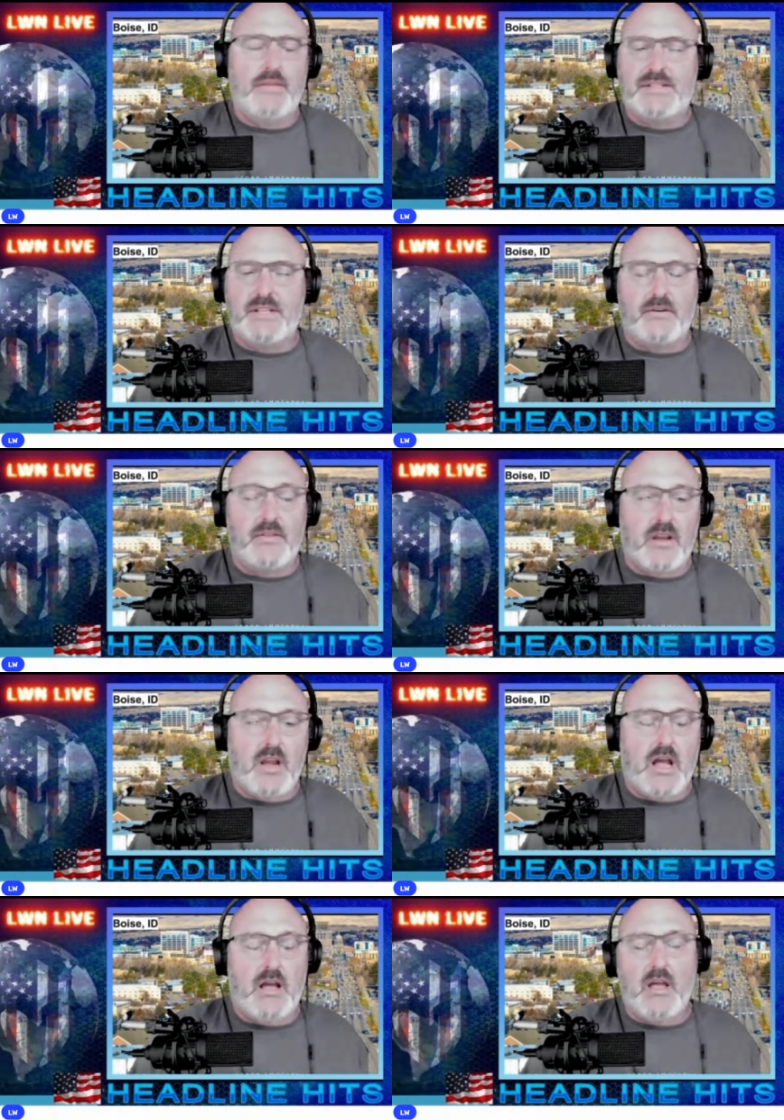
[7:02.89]
this under the
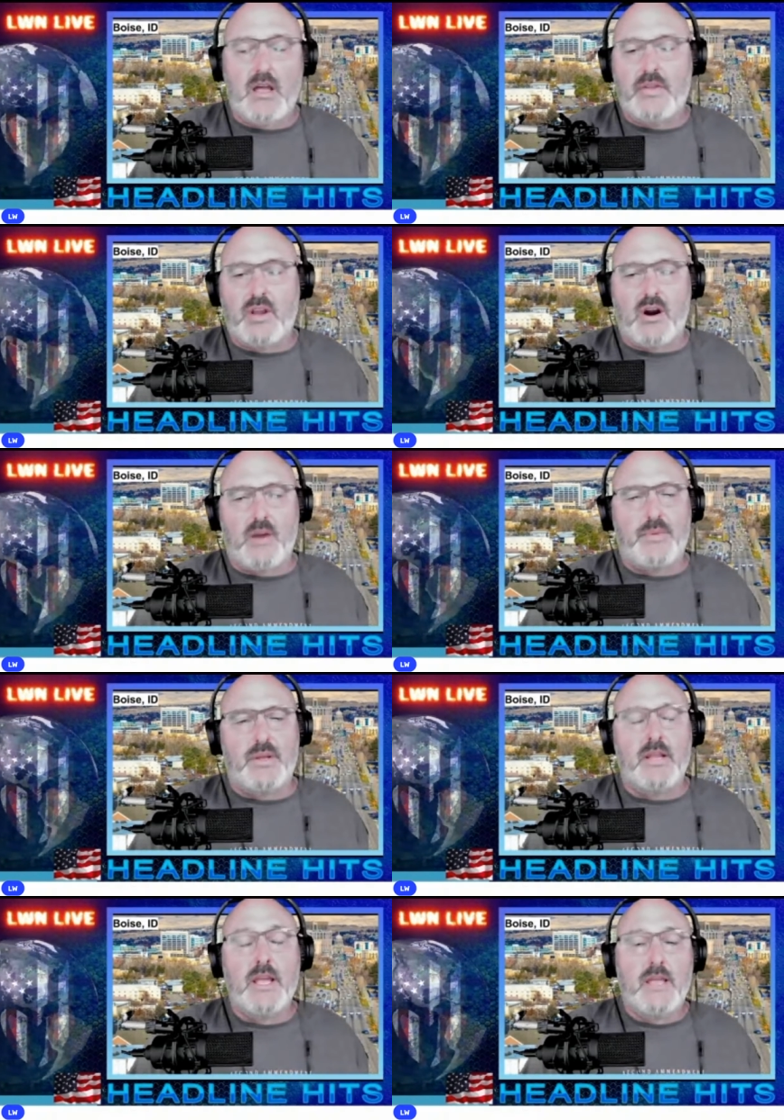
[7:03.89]

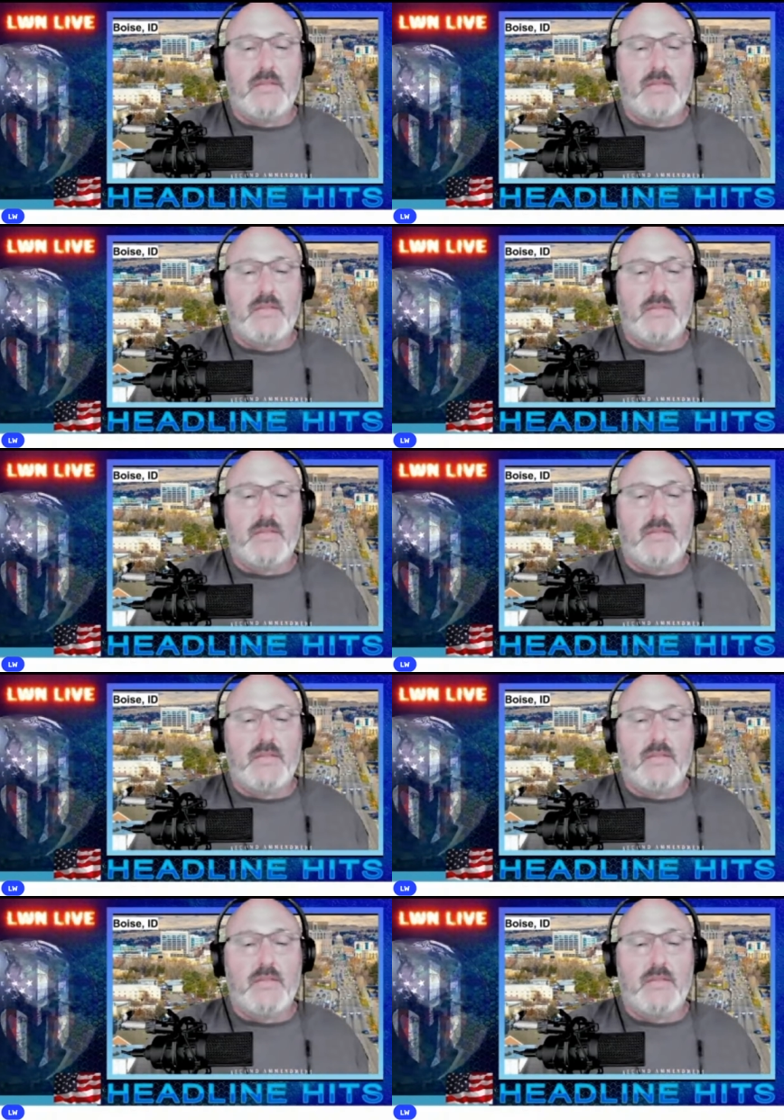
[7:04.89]
carpet.